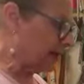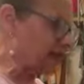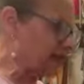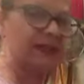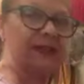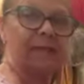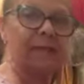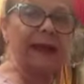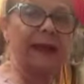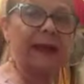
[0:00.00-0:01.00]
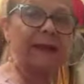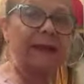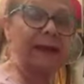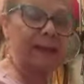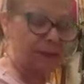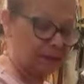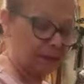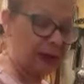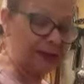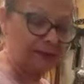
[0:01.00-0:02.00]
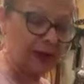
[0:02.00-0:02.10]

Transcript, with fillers: He's in the red and the red